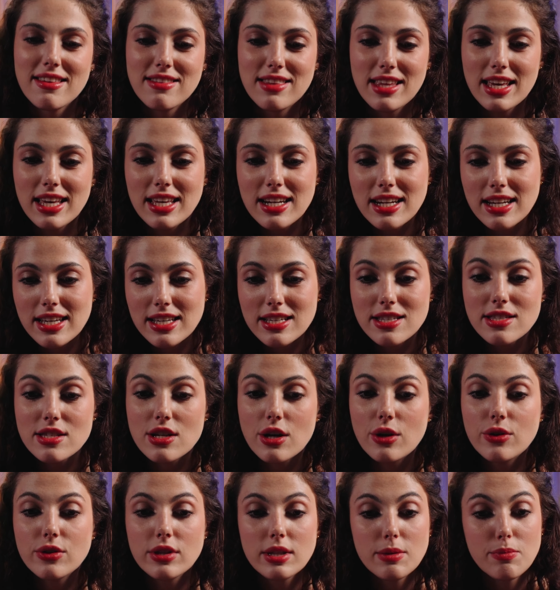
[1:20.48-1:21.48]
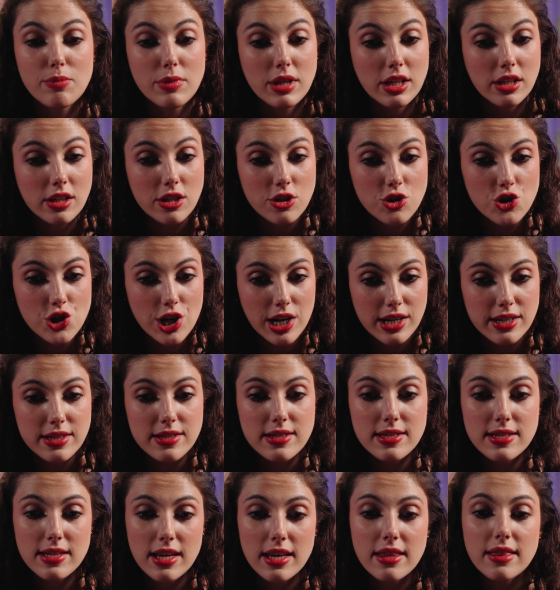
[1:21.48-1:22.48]
That is, on the minute chart,
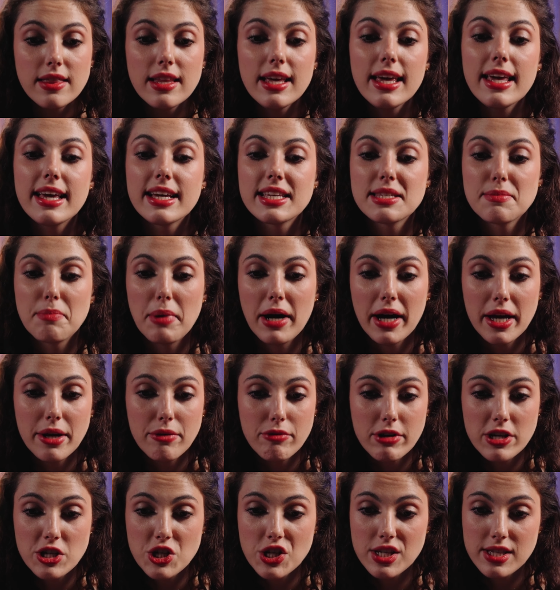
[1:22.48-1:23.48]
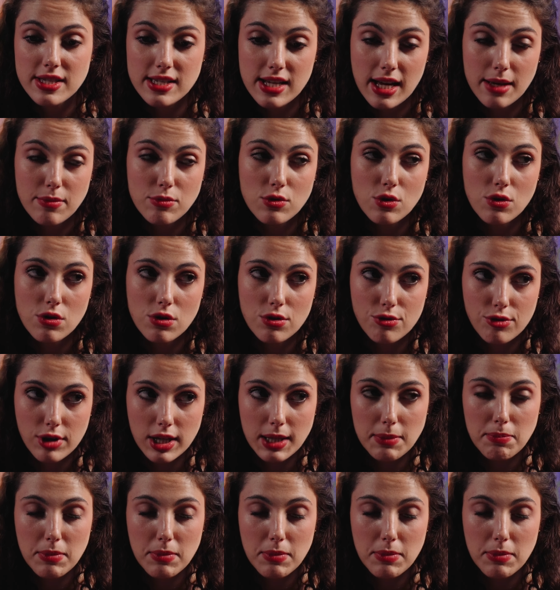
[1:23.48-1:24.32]
set the expiration time to 3